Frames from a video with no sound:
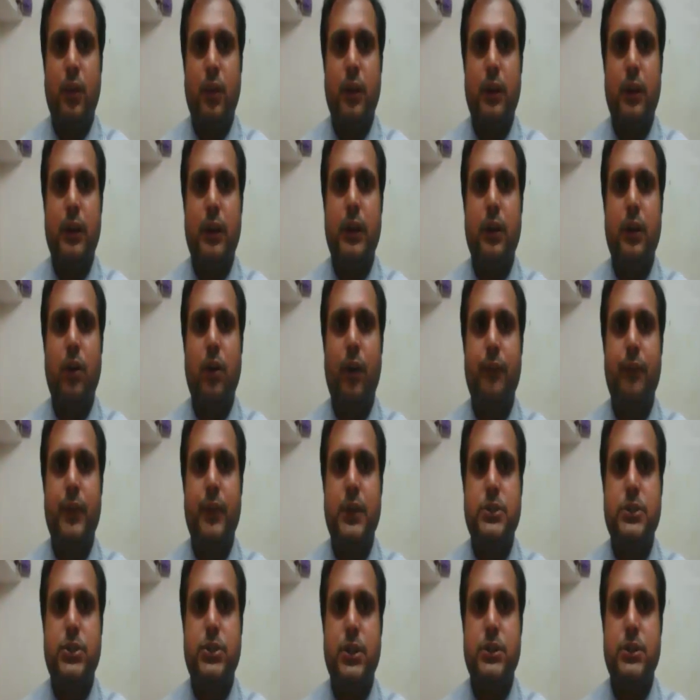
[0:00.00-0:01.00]
League of
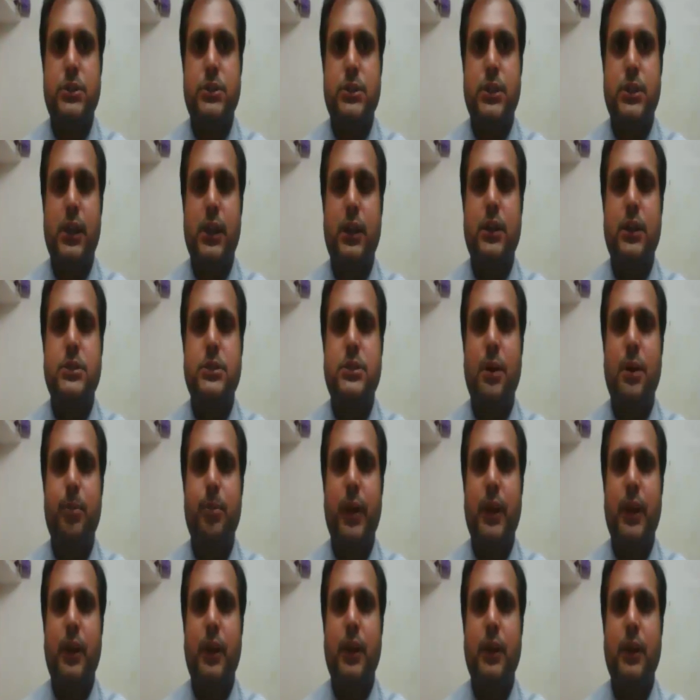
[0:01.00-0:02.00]
Nations. It is a
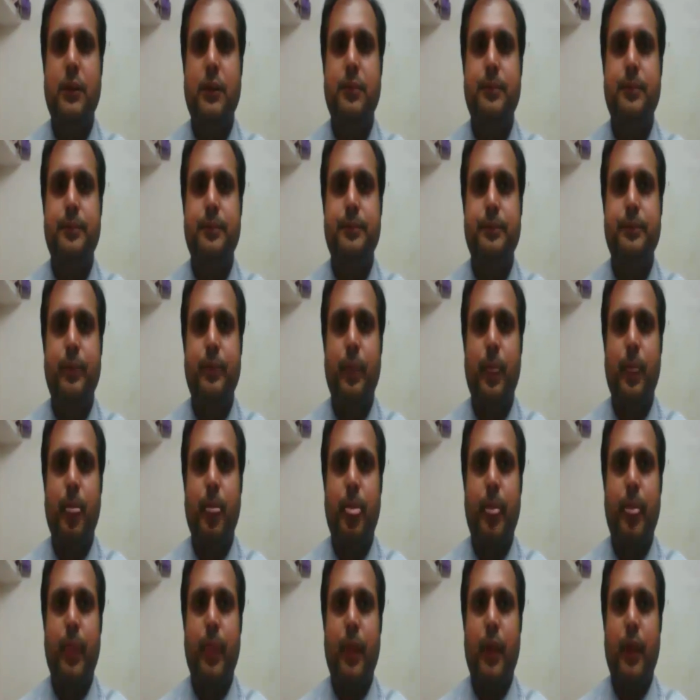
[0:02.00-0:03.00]
mainly
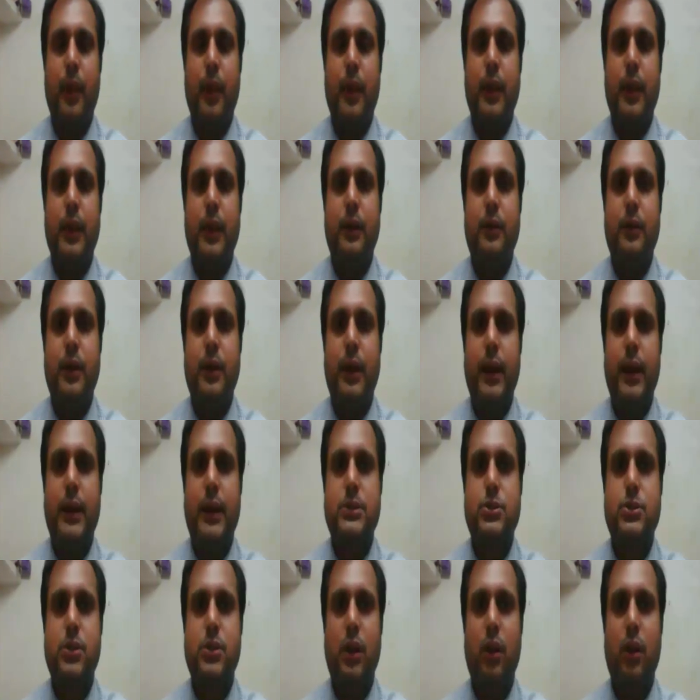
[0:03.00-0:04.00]

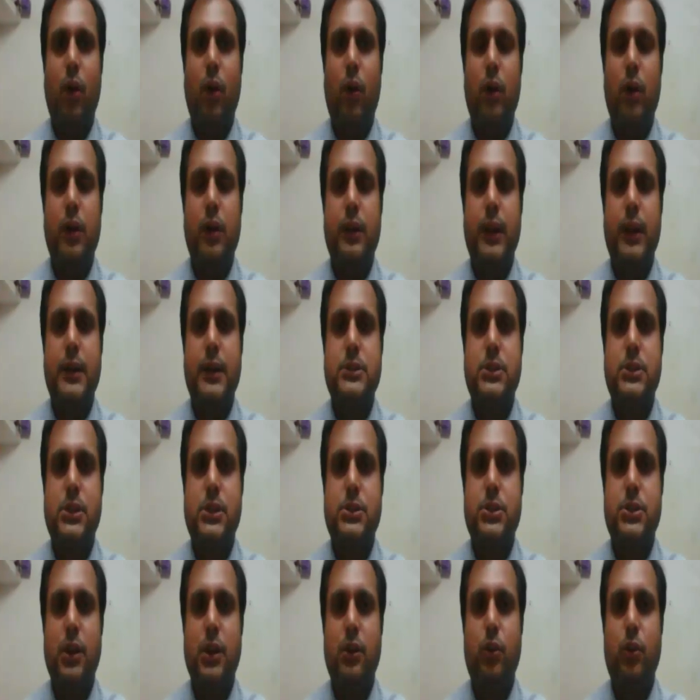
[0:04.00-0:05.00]
international
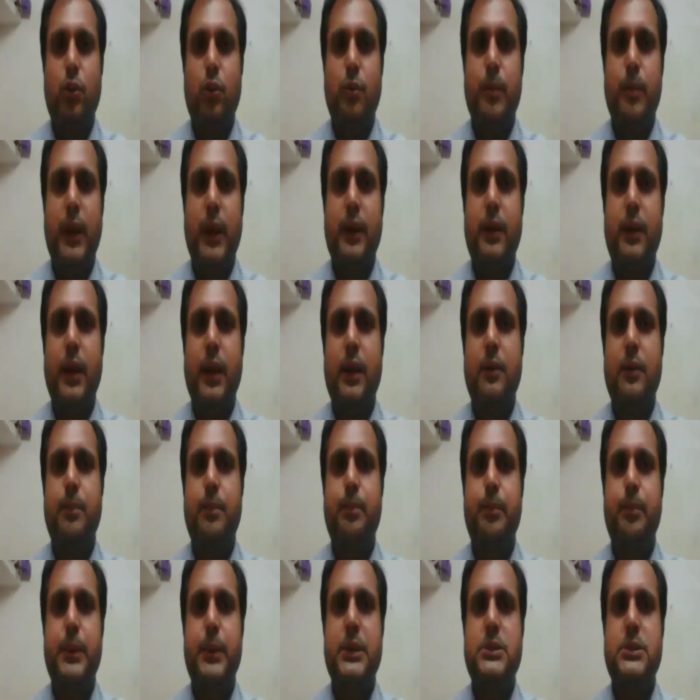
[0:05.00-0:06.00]
organization to
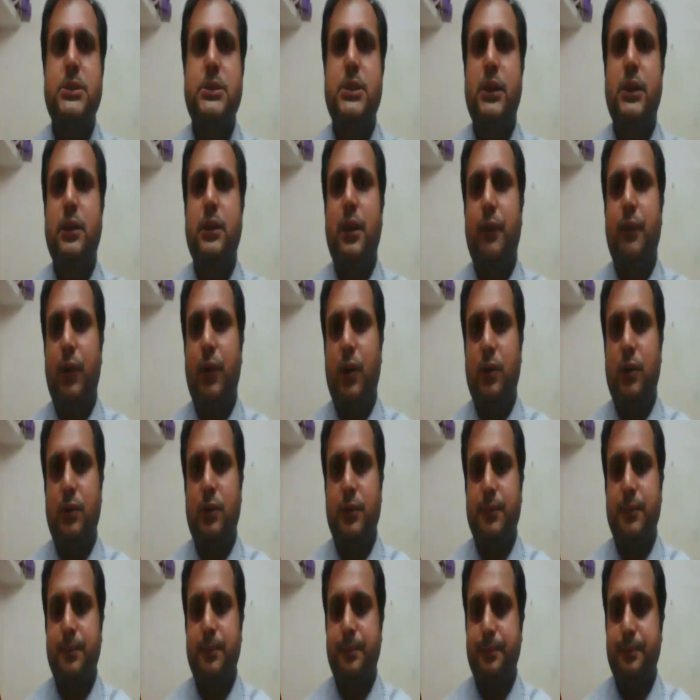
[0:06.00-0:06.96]
maintain peace in the world.